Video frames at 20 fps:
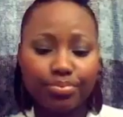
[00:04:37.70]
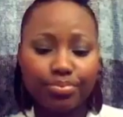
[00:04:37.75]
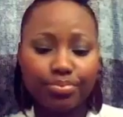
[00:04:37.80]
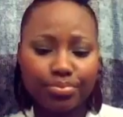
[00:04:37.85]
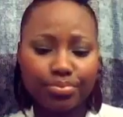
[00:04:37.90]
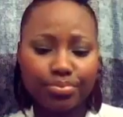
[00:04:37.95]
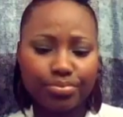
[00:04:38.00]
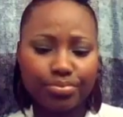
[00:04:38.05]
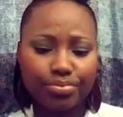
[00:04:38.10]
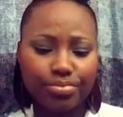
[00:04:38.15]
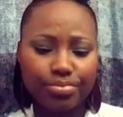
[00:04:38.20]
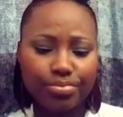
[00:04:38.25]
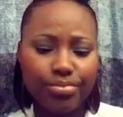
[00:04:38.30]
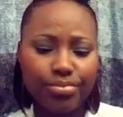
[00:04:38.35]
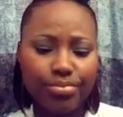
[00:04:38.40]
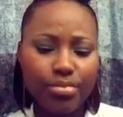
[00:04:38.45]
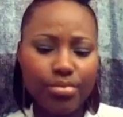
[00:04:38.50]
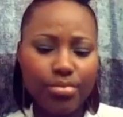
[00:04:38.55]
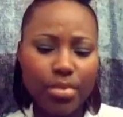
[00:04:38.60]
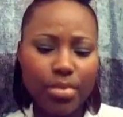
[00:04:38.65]

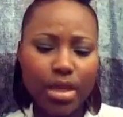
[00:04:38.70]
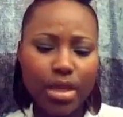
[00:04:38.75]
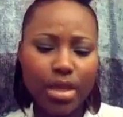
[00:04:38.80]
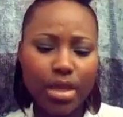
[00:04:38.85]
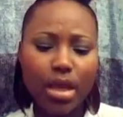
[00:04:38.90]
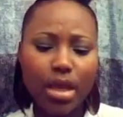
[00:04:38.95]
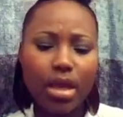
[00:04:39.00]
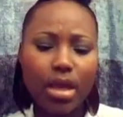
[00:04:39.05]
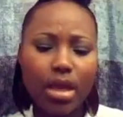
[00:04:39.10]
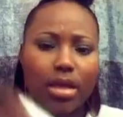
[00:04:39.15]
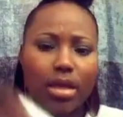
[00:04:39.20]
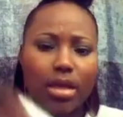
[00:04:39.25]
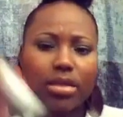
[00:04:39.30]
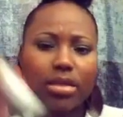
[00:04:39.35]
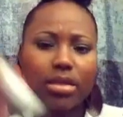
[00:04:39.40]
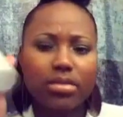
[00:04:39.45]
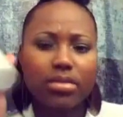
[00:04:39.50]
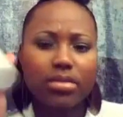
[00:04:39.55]
[no speech]